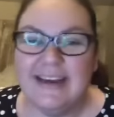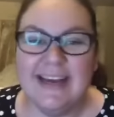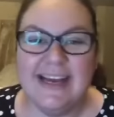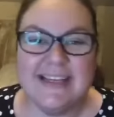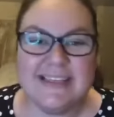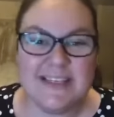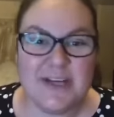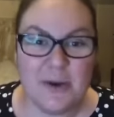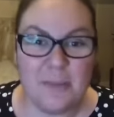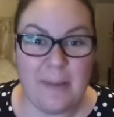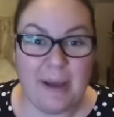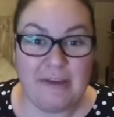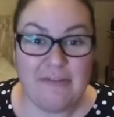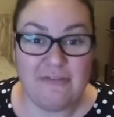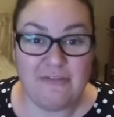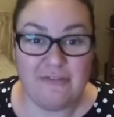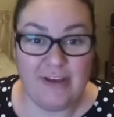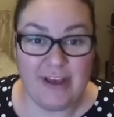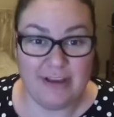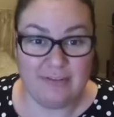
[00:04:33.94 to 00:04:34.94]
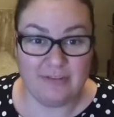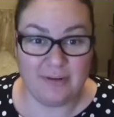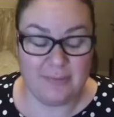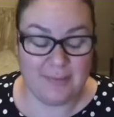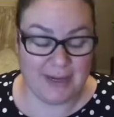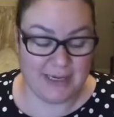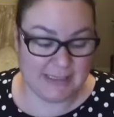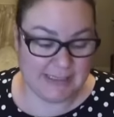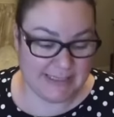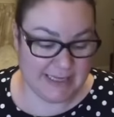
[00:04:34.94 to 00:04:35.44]
It's not my favourite
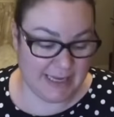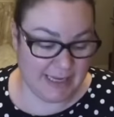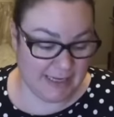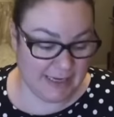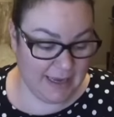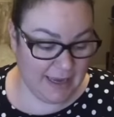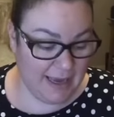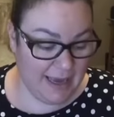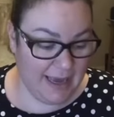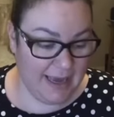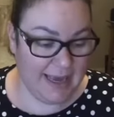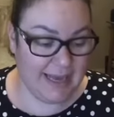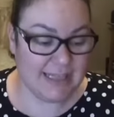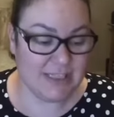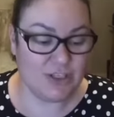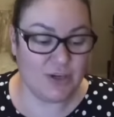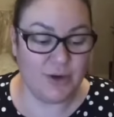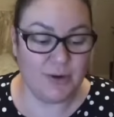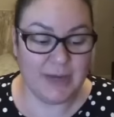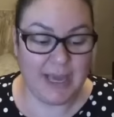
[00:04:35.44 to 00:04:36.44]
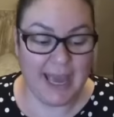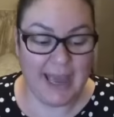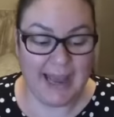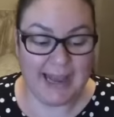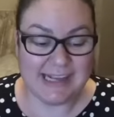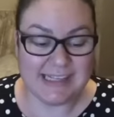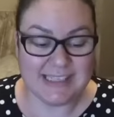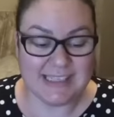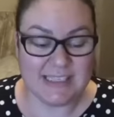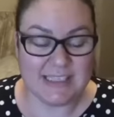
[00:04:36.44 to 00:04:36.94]
magazine. It's okay,
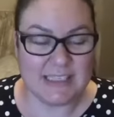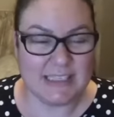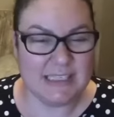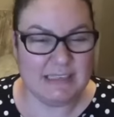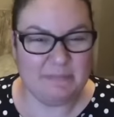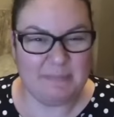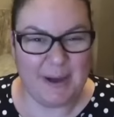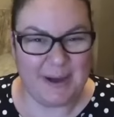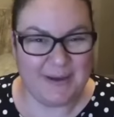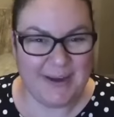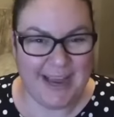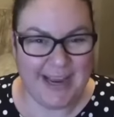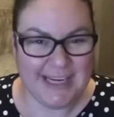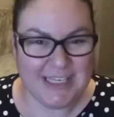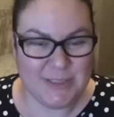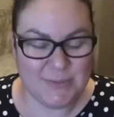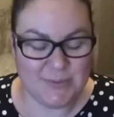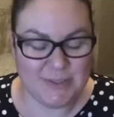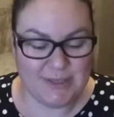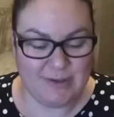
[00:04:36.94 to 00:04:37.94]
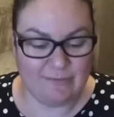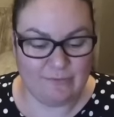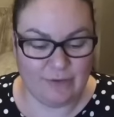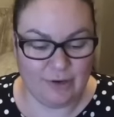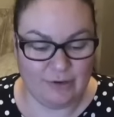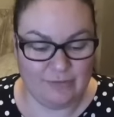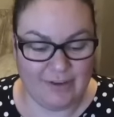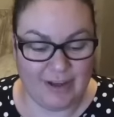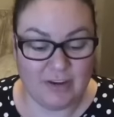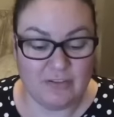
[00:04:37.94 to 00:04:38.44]
it's about 80% full
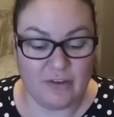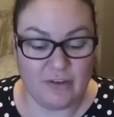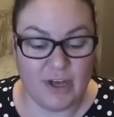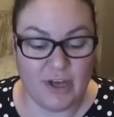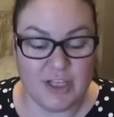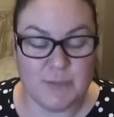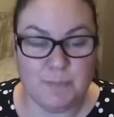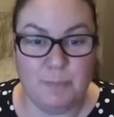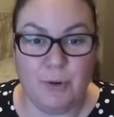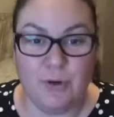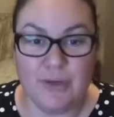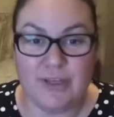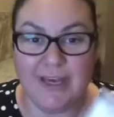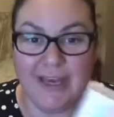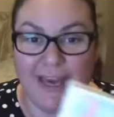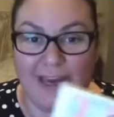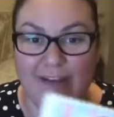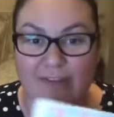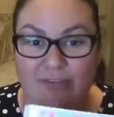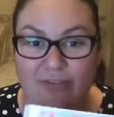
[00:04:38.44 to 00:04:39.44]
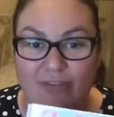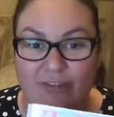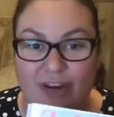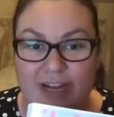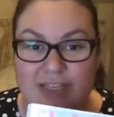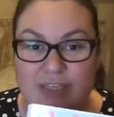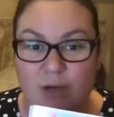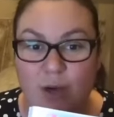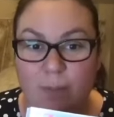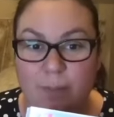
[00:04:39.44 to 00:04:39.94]
of adverts, but you get it free,
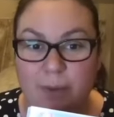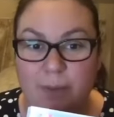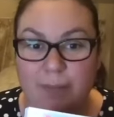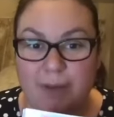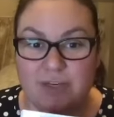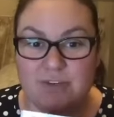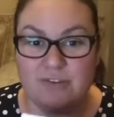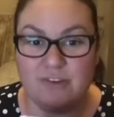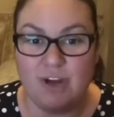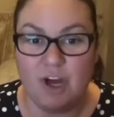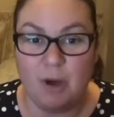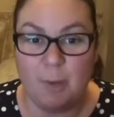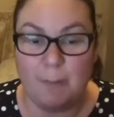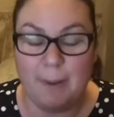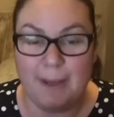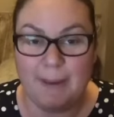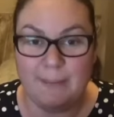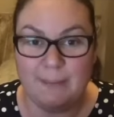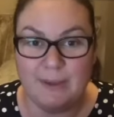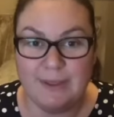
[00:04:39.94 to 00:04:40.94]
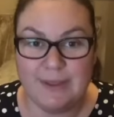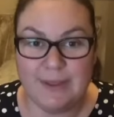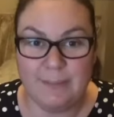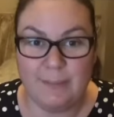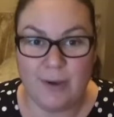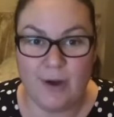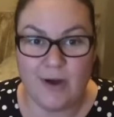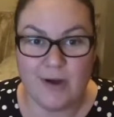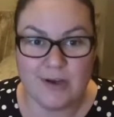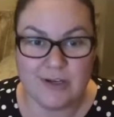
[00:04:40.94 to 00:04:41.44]
it's complimentary copy with the
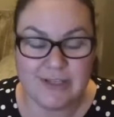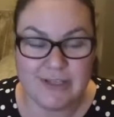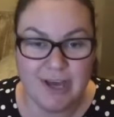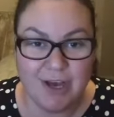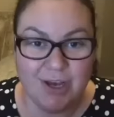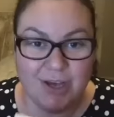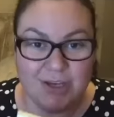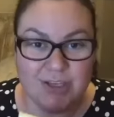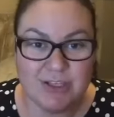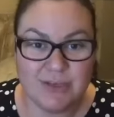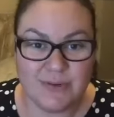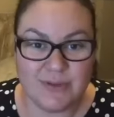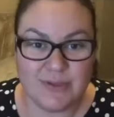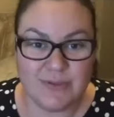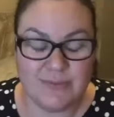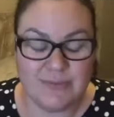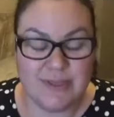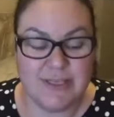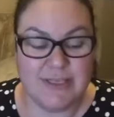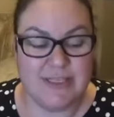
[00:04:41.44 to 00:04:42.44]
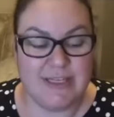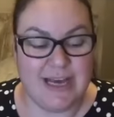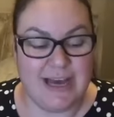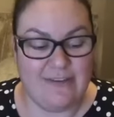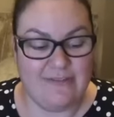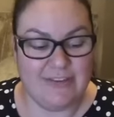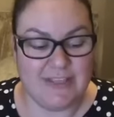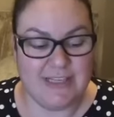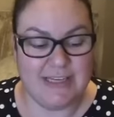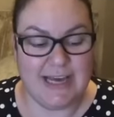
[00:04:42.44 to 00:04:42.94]
box. So it's something to
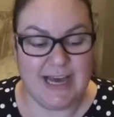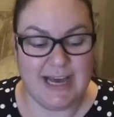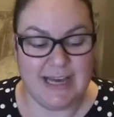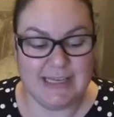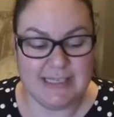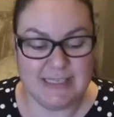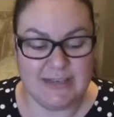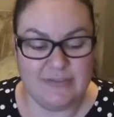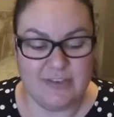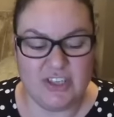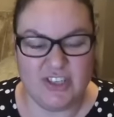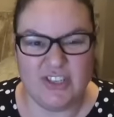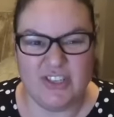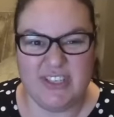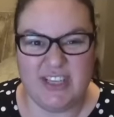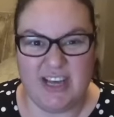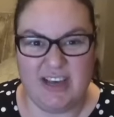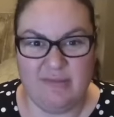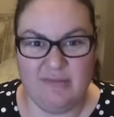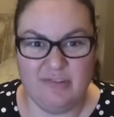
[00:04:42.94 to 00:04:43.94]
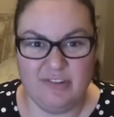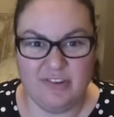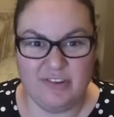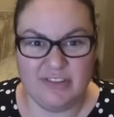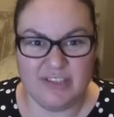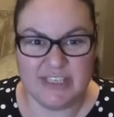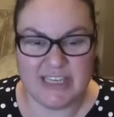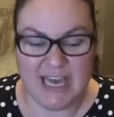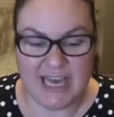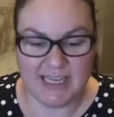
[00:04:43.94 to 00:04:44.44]
have as a nice, if you just sat in front of
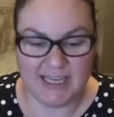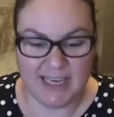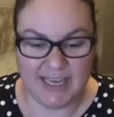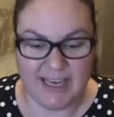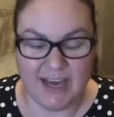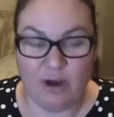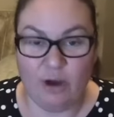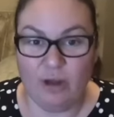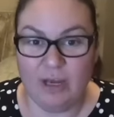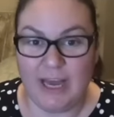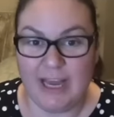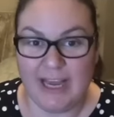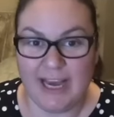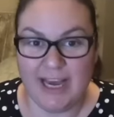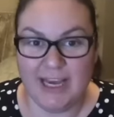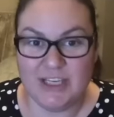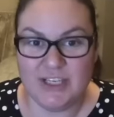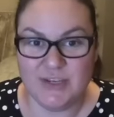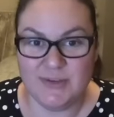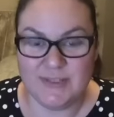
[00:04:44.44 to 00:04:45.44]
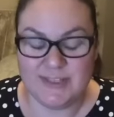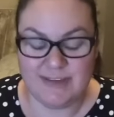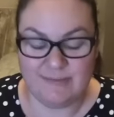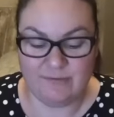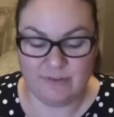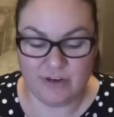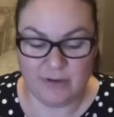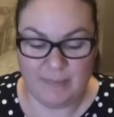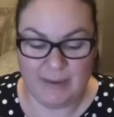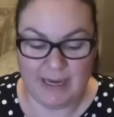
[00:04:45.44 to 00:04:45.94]
the telly, or like I do, sit in
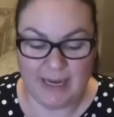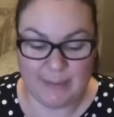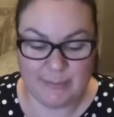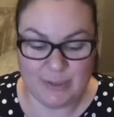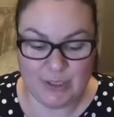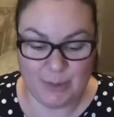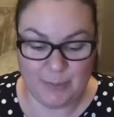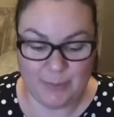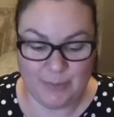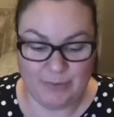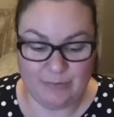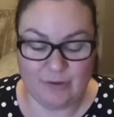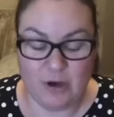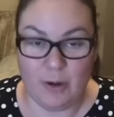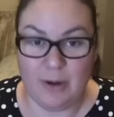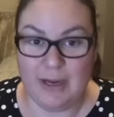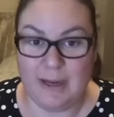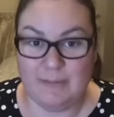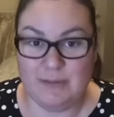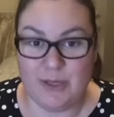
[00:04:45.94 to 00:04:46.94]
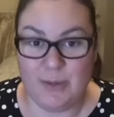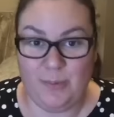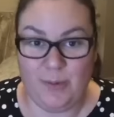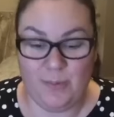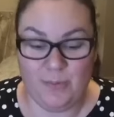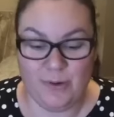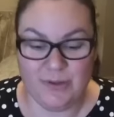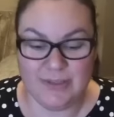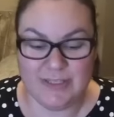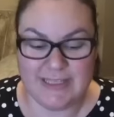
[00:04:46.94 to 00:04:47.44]
front of my laptop. I've got a laptop
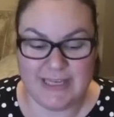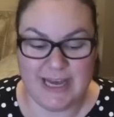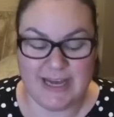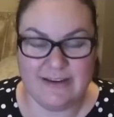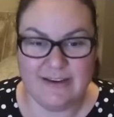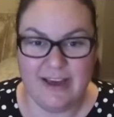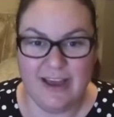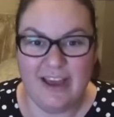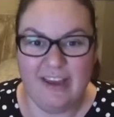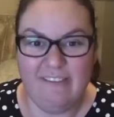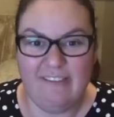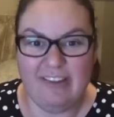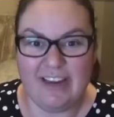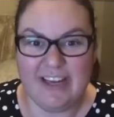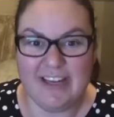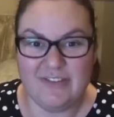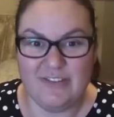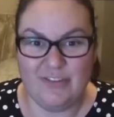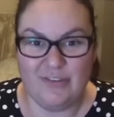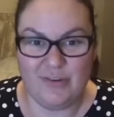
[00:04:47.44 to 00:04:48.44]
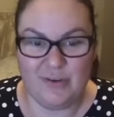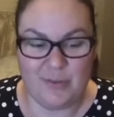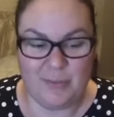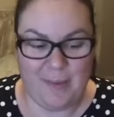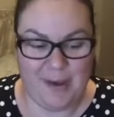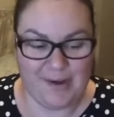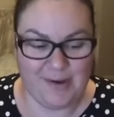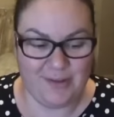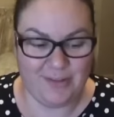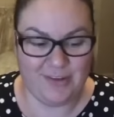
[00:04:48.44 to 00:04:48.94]
on one side, flicking through the
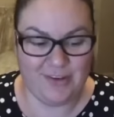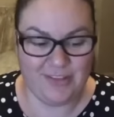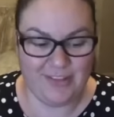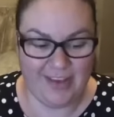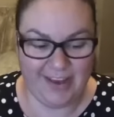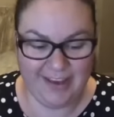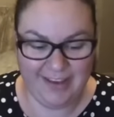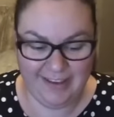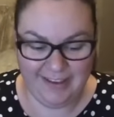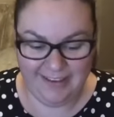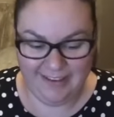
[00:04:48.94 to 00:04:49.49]
mag on the other.